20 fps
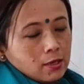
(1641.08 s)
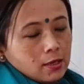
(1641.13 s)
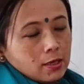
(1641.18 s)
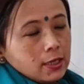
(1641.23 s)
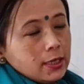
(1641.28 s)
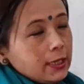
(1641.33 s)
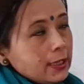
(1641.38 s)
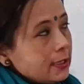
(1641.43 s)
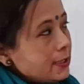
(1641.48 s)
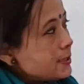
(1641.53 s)

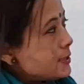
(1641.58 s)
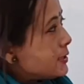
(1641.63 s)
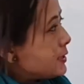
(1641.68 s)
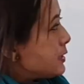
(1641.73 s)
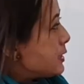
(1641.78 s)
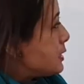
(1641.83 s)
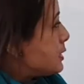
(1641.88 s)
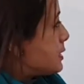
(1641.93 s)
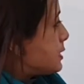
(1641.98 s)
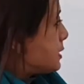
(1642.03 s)

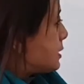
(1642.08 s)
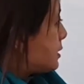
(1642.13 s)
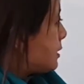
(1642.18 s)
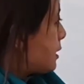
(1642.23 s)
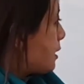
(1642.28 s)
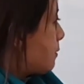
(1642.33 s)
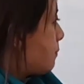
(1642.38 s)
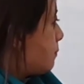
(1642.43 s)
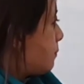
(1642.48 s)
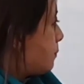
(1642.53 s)
instilled in
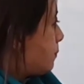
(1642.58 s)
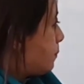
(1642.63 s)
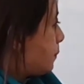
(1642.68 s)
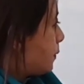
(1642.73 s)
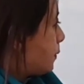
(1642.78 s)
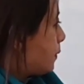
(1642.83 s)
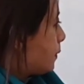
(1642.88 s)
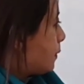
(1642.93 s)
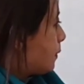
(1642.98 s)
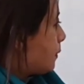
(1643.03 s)
them
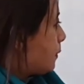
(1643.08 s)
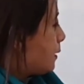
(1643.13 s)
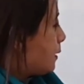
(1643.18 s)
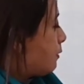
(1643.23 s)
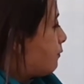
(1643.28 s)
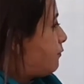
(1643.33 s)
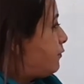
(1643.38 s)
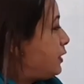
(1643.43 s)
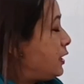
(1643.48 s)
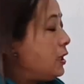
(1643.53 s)
a
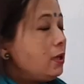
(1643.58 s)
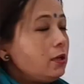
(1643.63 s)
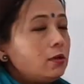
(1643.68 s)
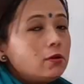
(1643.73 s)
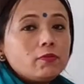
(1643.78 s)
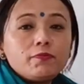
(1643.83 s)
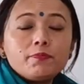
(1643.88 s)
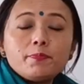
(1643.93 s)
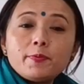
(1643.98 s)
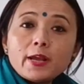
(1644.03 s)
feeling
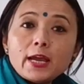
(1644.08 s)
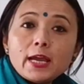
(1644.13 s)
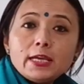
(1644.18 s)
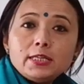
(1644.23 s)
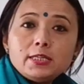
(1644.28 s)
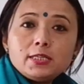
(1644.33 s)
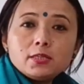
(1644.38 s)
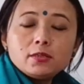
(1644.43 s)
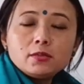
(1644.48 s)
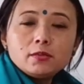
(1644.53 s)
of
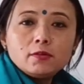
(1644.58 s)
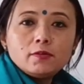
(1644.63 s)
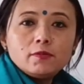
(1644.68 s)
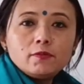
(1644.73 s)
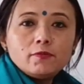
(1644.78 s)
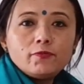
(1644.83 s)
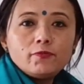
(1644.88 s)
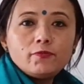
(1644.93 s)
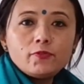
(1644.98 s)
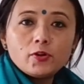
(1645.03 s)
pride
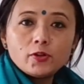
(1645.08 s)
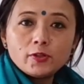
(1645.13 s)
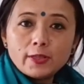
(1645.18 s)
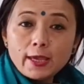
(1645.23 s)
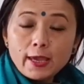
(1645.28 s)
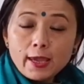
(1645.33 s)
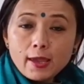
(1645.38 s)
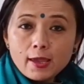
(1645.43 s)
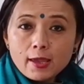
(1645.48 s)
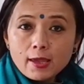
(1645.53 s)
for
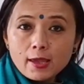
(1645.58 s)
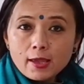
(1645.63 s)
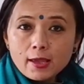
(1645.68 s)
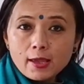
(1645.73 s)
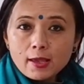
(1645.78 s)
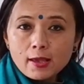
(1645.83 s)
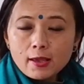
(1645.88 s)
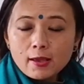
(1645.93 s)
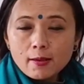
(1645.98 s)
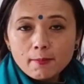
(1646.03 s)
their
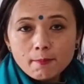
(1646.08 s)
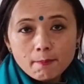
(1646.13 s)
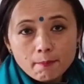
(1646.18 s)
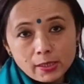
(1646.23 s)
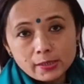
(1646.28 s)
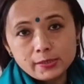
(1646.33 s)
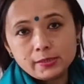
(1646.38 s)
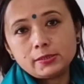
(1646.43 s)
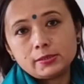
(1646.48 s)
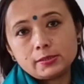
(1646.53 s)
mother,